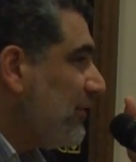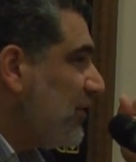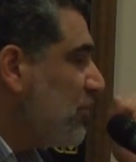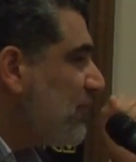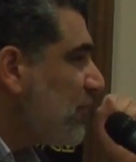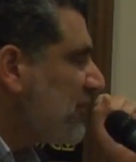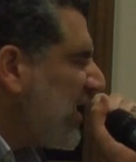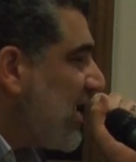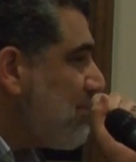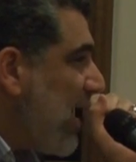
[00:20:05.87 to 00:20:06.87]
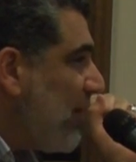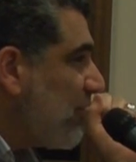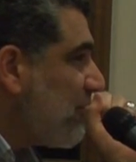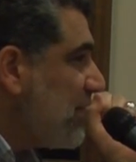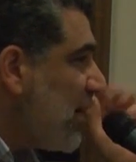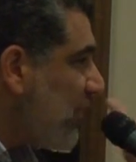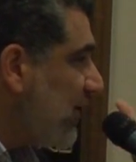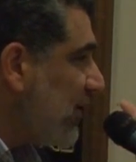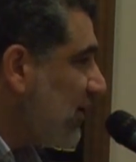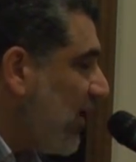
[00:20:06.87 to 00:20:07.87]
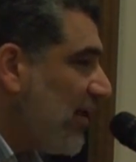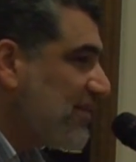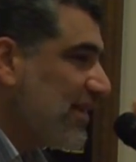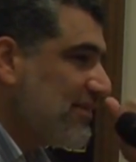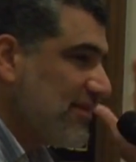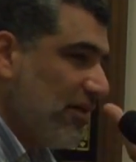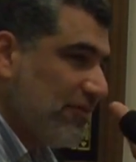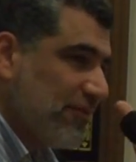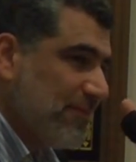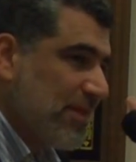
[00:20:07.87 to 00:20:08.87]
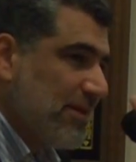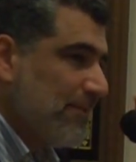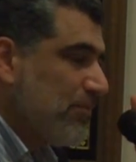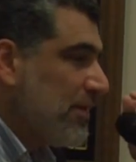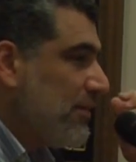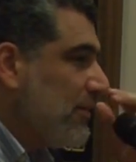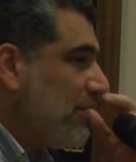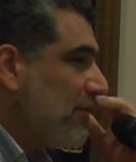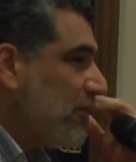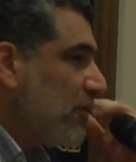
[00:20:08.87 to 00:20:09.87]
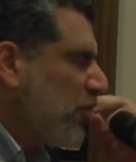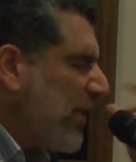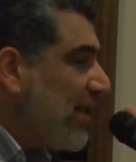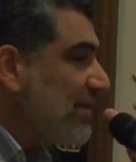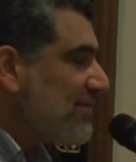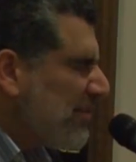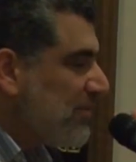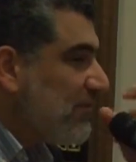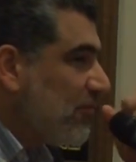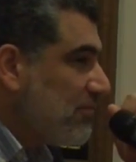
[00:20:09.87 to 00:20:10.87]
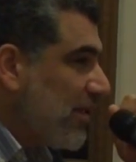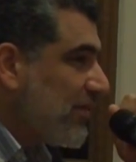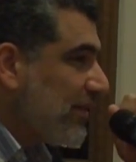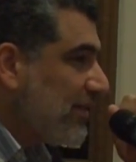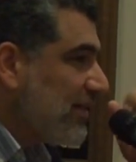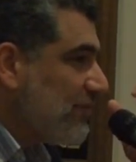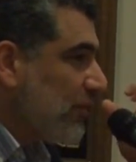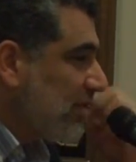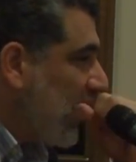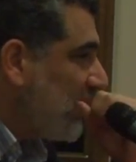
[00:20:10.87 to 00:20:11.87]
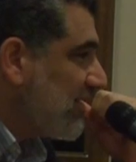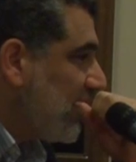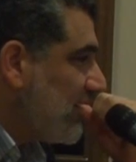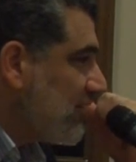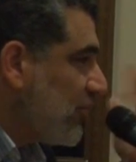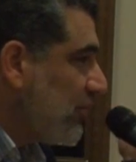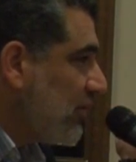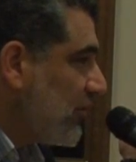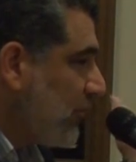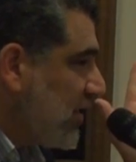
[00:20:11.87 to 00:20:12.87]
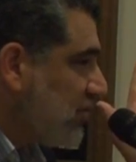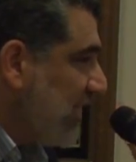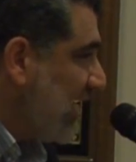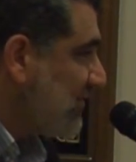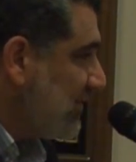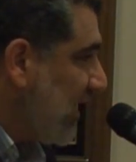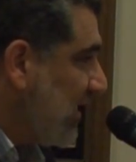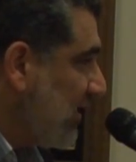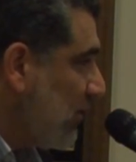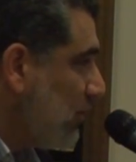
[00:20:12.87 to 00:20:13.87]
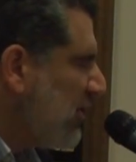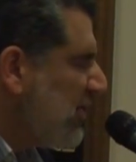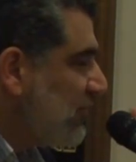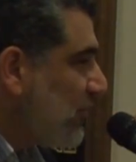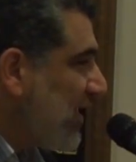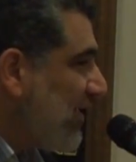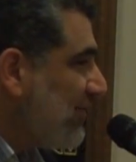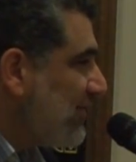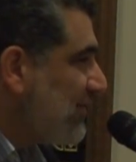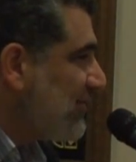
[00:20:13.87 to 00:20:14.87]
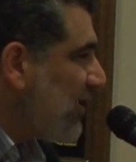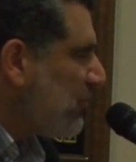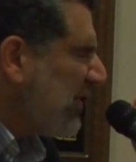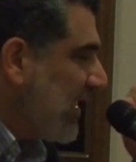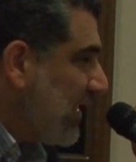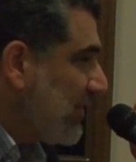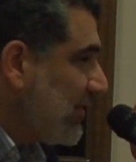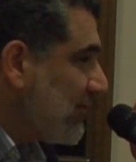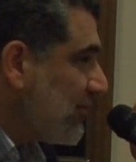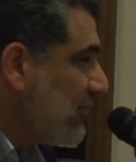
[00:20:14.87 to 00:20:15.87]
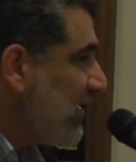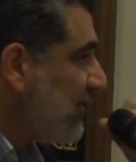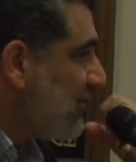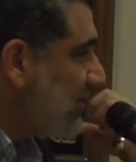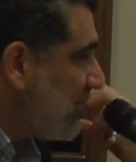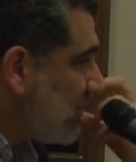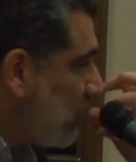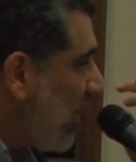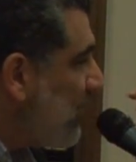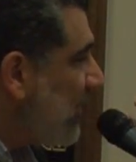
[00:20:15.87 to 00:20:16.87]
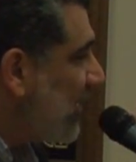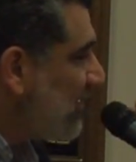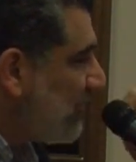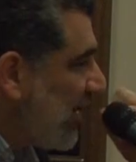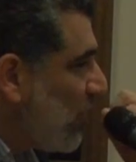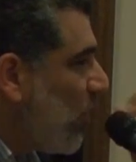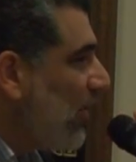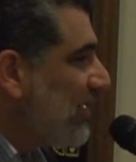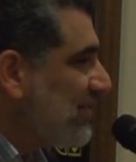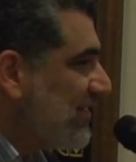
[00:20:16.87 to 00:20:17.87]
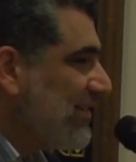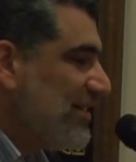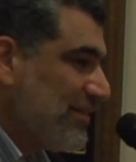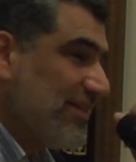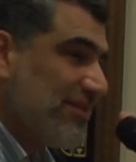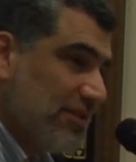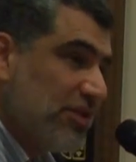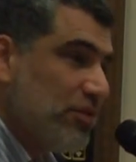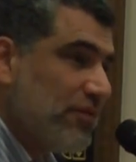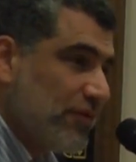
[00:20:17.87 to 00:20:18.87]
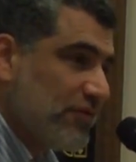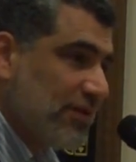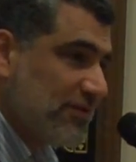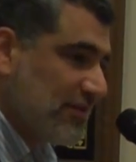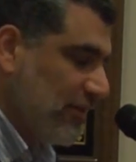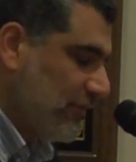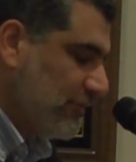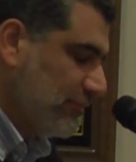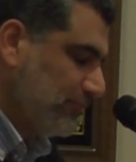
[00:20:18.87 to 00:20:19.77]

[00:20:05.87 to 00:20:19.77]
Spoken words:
The universe came out of nothing, causing itself. So creating something from nothing is what God does, creation ex nihilo. So again, this is not really atheism. This is ascribing a divine quality to the universe itself.